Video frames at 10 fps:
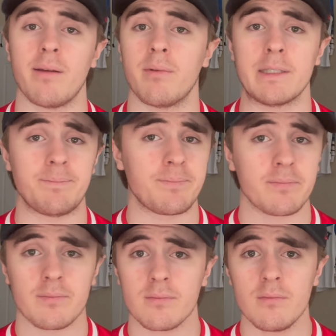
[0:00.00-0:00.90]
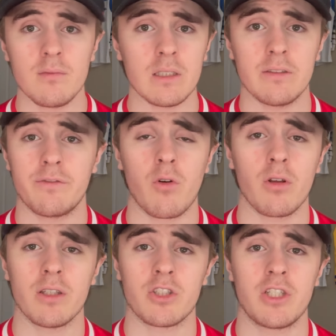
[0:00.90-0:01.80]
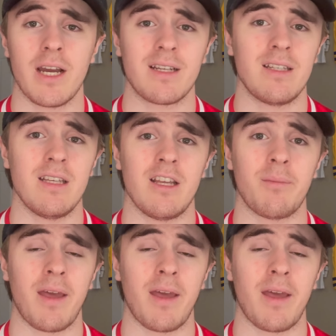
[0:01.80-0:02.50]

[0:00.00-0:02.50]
But for this Czech team,